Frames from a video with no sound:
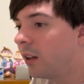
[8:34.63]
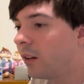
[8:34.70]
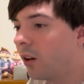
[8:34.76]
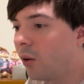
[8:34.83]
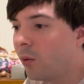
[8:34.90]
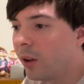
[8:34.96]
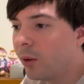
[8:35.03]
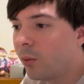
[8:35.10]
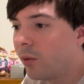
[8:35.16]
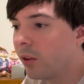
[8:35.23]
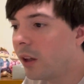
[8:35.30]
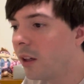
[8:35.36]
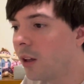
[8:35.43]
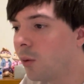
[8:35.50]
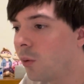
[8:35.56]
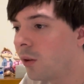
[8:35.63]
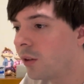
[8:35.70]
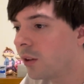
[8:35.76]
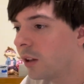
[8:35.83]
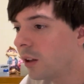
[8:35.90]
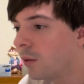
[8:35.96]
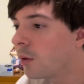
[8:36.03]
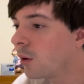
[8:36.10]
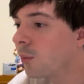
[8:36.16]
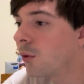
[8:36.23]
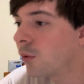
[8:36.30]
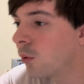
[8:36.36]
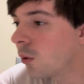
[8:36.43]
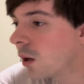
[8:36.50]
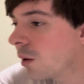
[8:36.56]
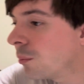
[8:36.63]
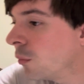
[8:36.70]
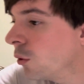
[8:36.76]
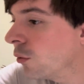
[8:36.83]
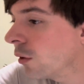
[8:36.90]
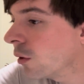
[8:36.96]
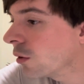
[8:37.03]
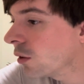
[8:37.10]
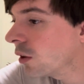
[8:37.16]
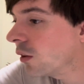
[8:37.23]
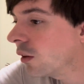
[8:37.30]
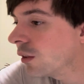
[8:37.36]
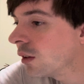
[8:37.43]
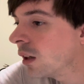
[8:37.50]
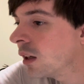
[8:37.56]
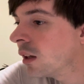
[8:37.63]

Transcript: The only thing I want to cover before I move on to the